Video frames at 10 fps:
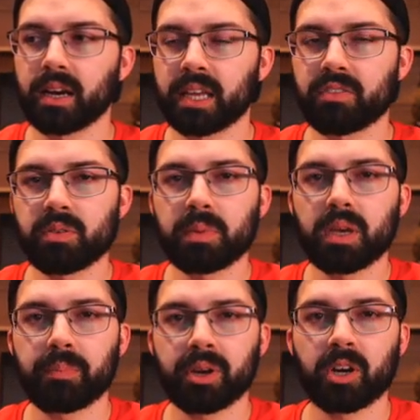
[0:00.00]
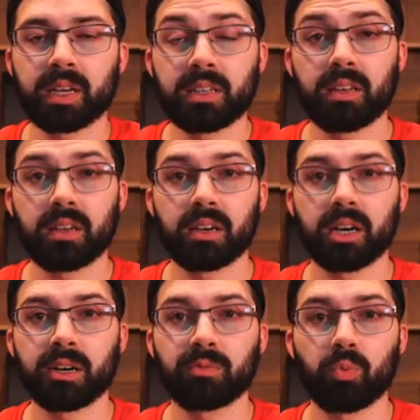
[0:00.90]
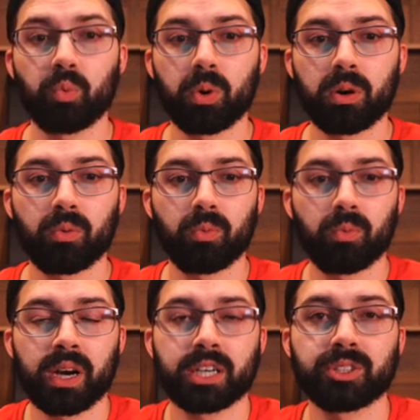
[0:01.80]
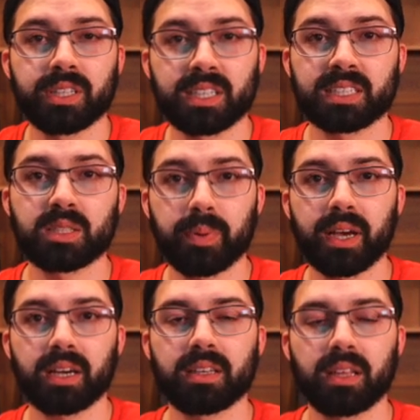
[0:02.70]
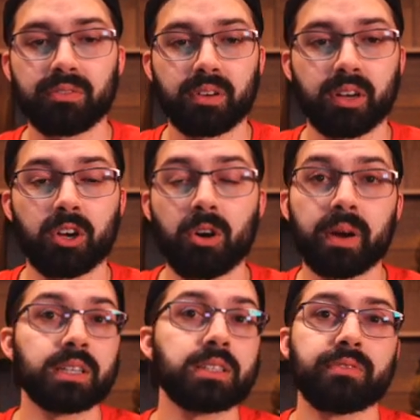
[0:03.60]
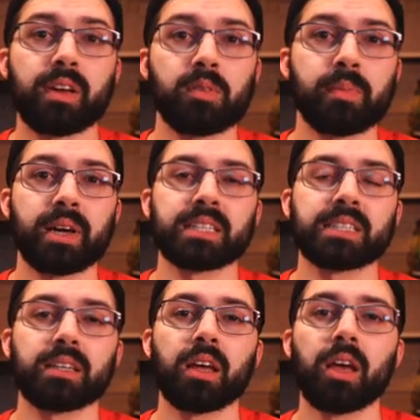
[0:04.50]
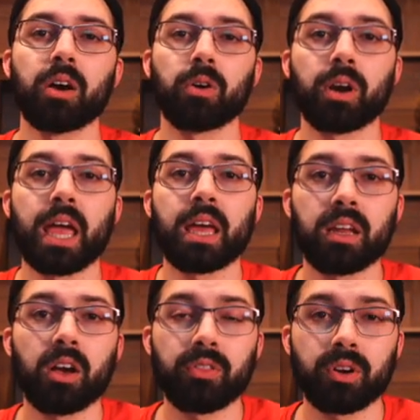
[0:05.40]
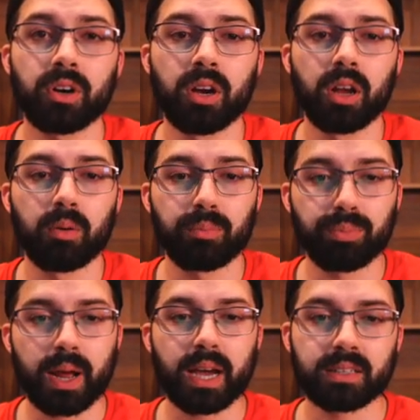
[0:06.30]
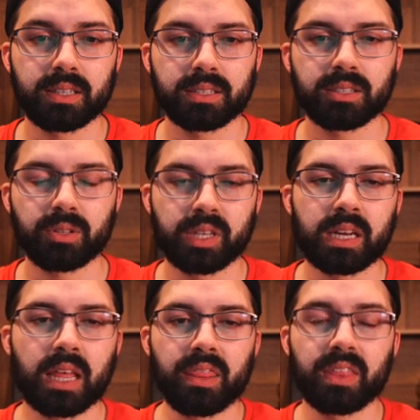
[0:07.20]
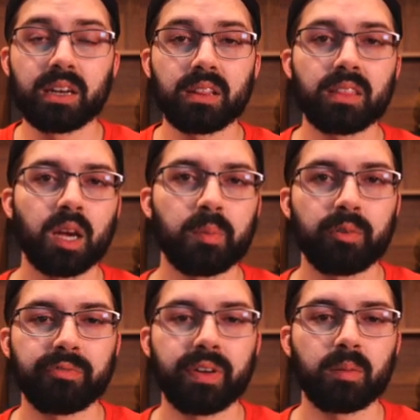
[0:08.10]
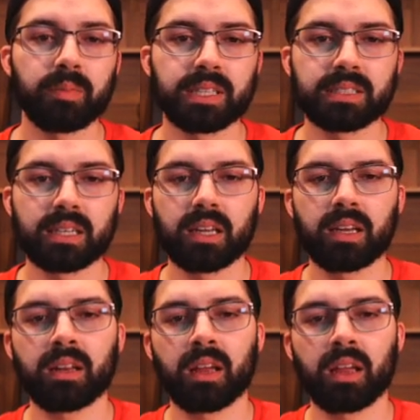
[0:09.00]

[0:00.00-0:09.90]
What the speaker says: giving me a better idea of what I should expect if I go into family medicine or any other practice. You know, the neat thing about family is that it